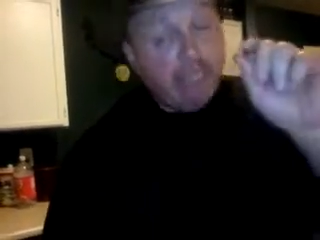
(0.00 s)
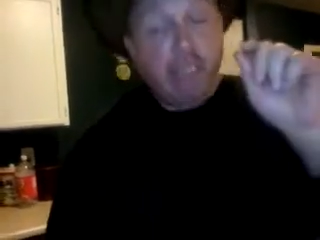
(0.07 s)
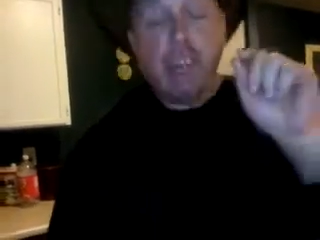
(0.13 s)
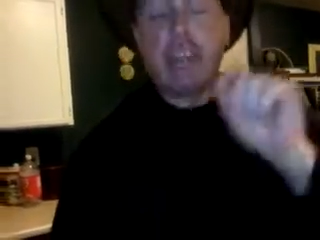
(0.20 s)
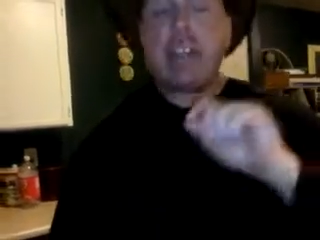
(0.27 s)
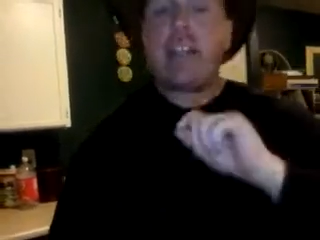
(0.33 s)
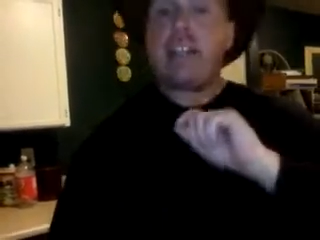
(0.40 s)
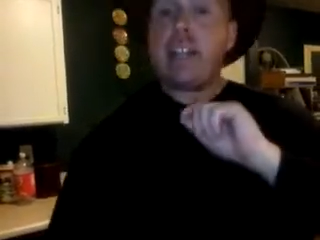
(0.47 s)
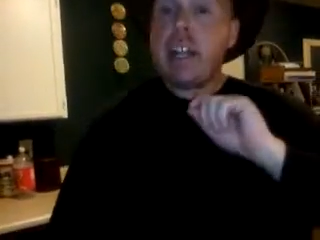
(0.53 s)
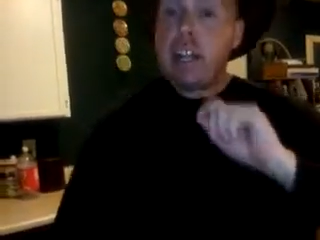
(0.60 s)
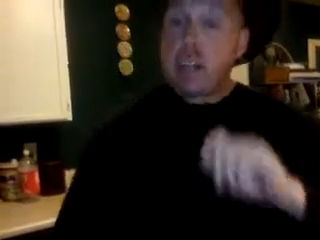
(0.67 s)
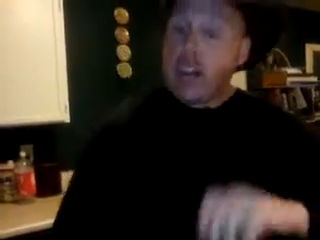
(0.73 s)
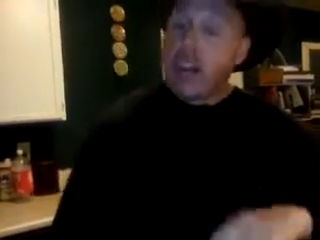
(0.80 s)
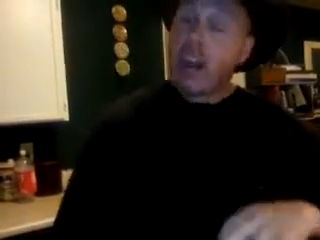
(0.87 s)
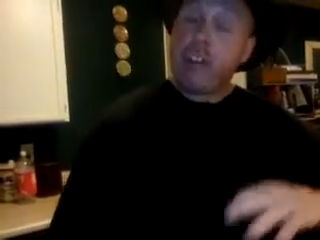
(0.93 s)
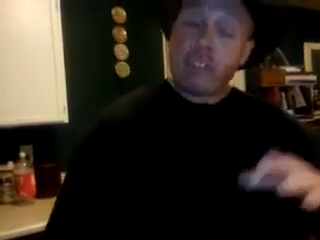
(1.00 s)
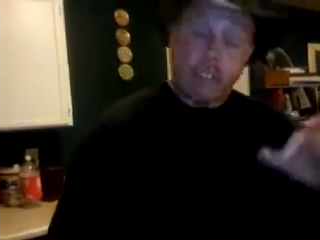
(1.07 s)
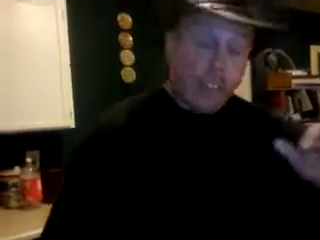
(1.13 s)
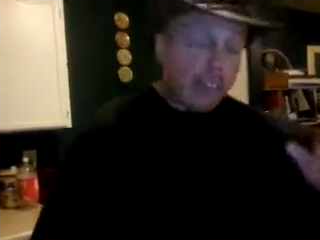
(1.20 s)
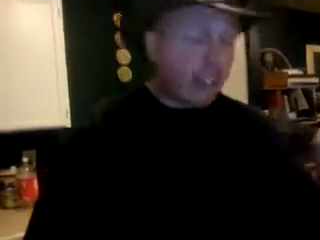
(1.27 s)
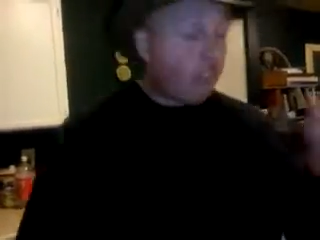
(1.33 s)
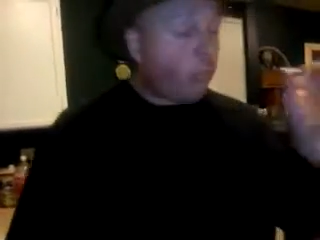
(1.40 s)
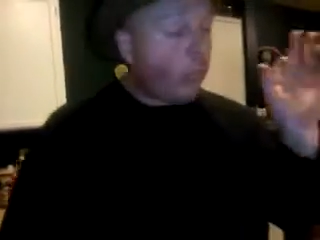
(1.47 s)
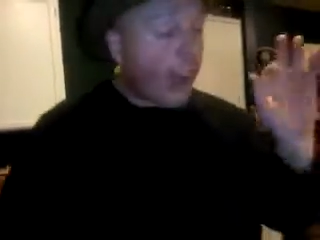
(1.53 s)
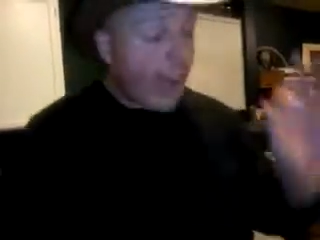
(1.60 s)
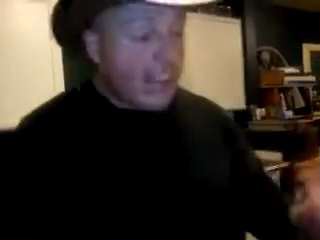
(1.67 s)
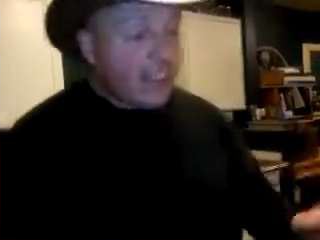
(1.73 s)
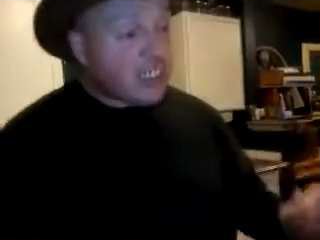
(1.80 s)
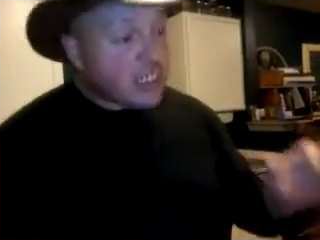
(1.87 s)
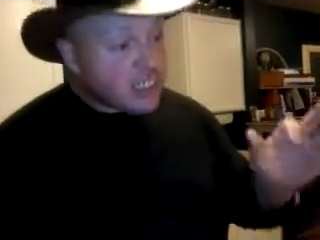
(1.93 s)
But then I was thinking,
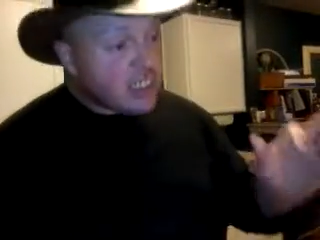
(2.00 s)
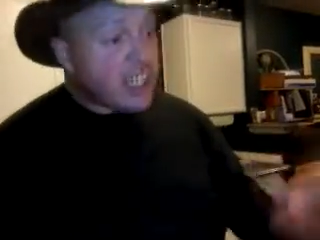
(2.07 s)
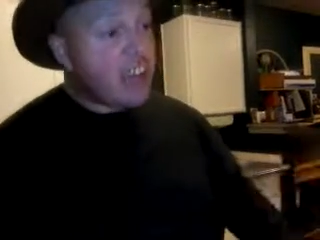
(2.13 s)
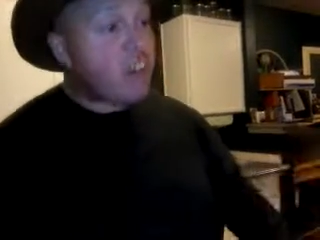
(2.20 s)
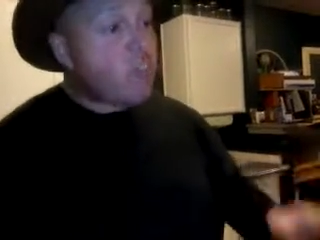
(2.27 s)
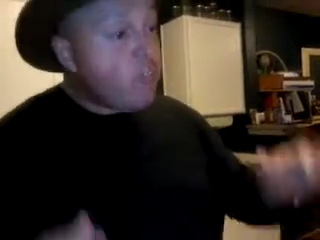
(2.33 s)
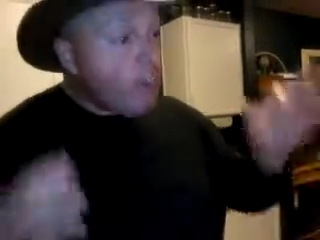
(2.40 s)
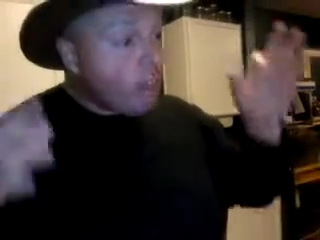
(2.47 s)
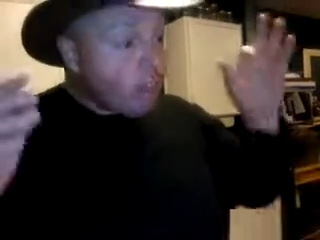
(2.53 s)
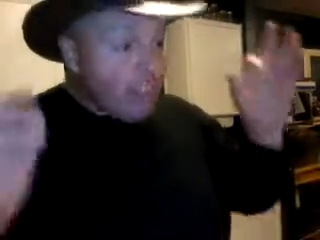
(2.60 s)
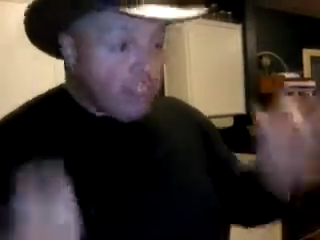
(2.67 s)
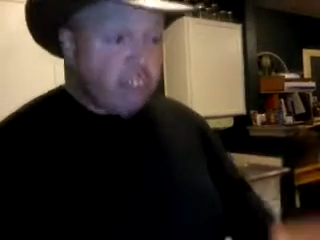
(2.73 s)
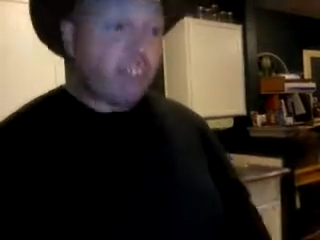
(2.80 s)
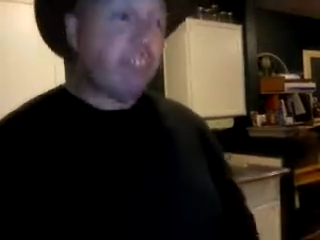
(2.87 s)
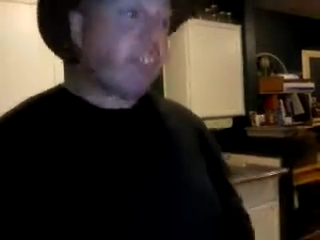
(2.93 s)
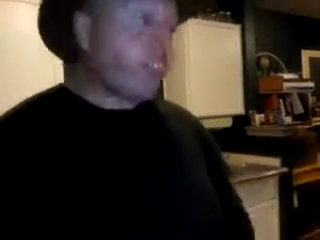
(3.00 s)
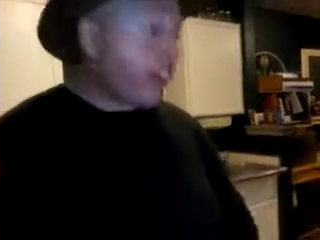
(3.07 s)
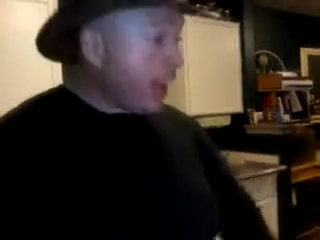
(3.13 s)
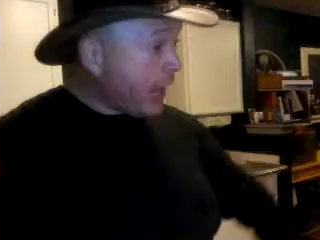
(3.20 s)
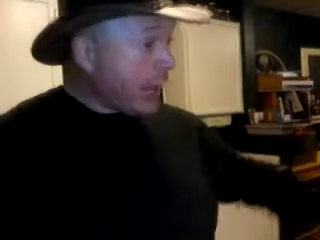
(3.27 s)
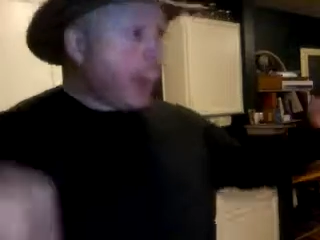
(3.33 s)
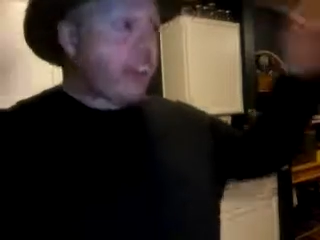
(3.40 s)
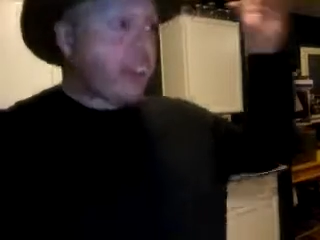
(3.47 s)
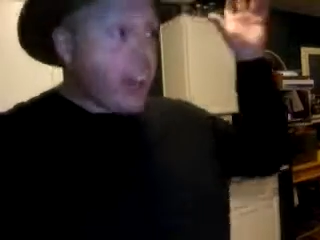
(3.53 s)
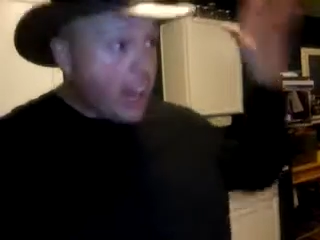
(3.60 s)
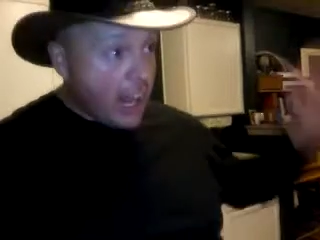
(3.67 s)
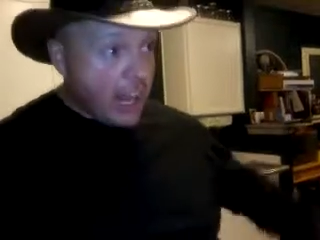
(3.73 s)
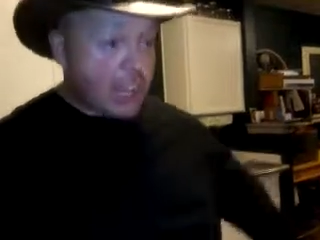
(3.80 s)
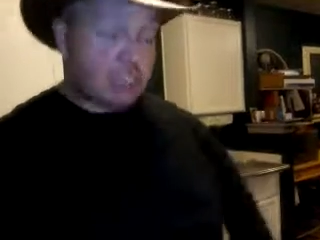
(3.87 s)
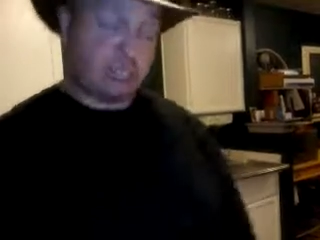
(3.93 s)
why does them people flail
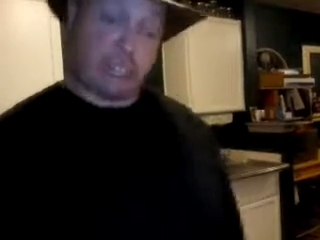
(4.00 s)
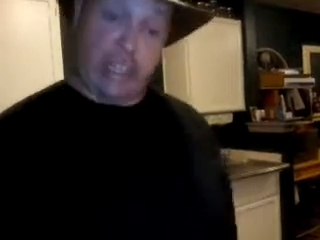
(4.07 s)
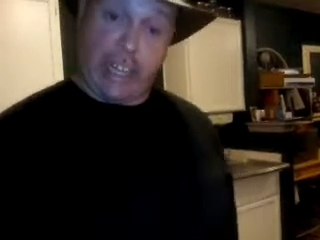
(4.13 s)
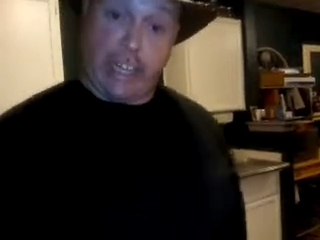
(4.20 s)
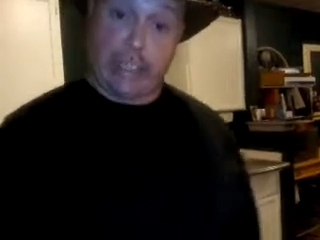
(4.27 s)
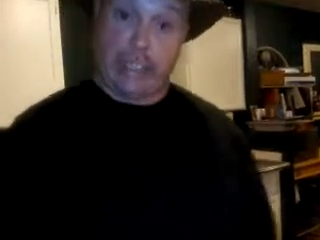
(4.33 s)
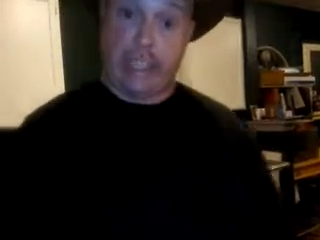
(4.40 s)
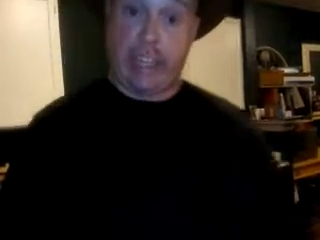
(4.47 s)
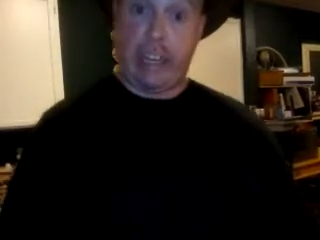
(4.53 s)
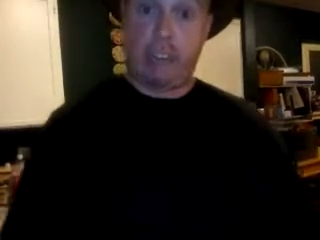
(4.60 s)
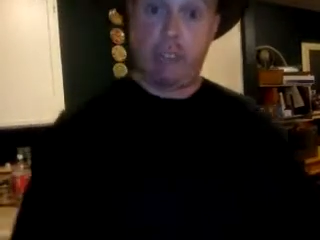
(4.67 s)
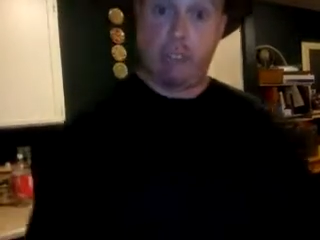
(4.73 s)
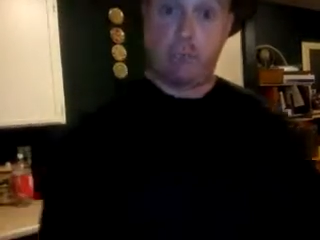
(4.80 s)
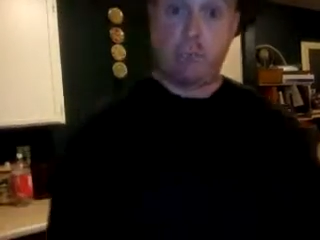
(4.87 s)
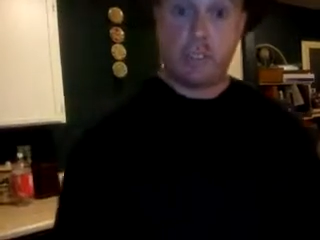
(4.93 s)
their arms like that?